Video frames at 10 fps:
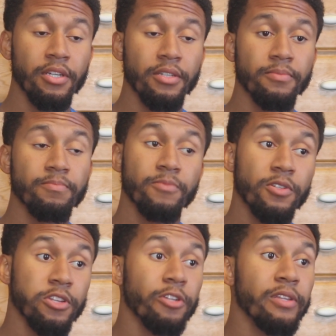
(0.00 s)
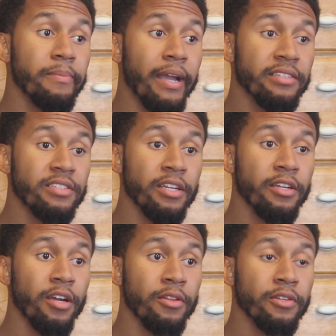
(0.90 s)
clearly my skin
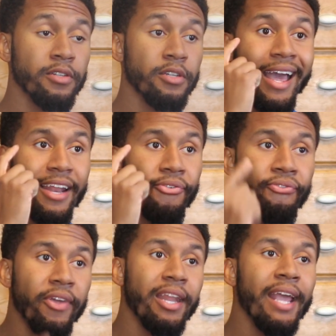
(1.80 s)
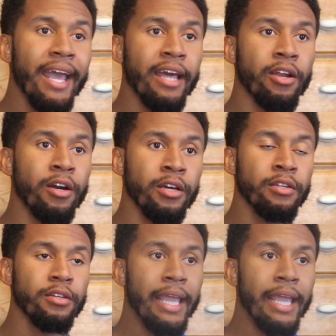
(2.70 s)
color, had a fitted hat on.